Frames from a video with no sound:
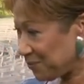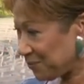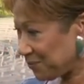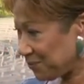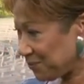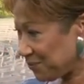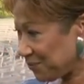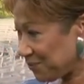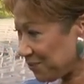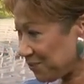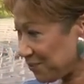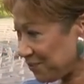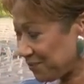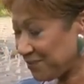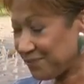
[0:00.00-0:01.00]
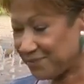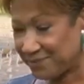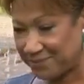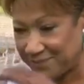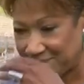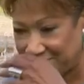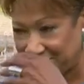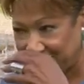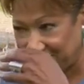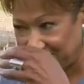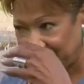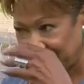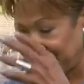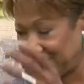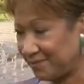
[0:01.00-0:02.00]

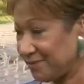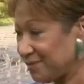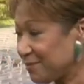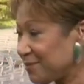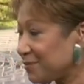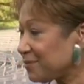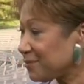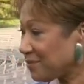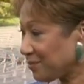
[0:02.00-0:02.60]
(silent)